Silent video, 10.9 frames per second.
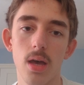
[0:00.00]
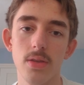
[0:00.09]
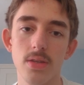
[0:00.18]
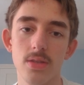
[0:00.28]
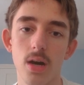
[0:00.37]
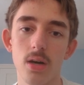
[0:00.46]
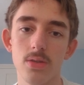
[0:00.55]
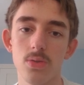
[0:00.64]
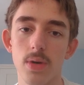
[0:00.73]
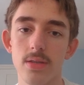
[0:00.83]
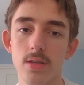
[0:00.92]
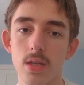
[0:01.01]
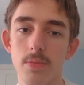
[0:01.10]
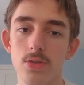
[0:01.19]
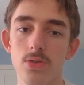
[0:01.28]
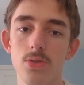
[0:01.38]
these dark squares are going to
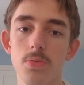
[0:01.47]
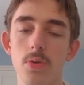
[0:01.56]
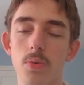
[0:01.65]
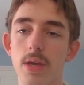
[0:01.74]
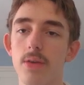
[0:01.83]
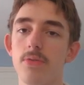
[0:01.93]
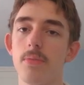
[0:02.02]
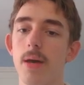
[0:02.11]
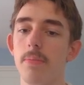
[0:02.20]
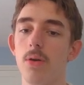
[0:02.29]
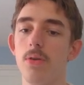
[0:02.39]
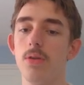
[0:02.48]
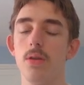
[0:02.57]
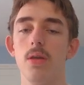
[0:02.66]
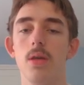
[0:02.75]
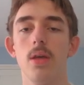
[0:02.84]
be super weak for my
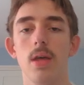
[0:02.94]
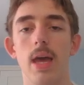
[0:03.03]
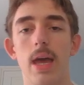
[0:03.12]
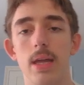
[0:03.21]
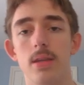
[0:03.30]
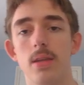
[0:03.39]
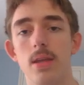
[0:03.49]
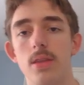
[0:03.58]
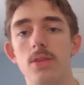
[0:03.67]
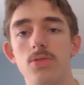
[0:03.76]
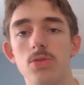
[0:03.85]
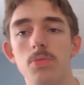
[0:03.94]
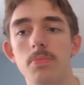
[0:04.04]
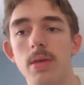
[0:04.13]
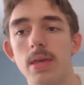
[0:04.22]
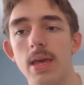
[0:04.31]
opponent, and this
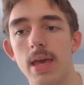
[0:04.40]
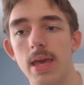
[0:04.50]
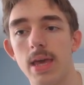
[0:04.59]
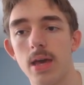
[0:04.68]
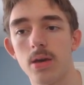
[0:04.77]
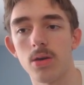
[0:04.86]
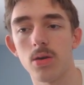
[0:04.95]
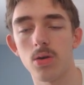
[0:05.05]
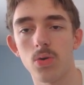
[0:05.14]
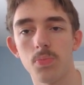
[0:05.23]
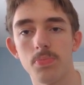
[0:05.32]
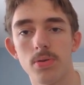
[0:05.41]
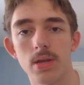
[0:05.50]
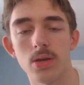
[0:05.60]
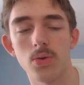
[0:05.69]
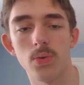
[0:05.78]
could be a
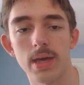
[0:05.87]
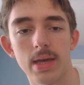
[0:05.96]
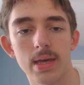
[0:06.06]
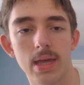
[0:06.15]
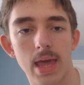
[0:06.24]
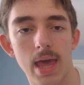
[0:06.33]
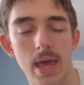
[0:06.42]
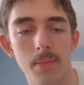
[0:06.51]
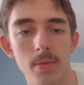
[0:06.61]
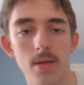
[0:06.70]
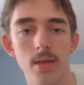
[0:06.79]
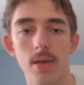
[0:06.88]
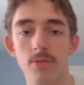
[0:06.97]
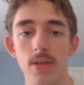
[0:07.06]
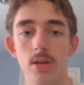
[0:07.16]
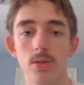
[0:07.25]
pretty quick game
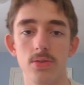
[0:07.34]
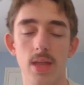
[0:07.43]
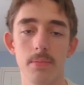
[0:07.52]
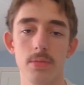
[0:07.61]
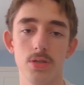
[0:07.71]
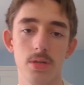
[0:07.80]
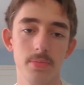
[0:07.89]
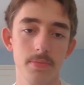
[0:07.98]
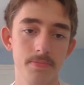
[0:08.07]
if they lose that bishop.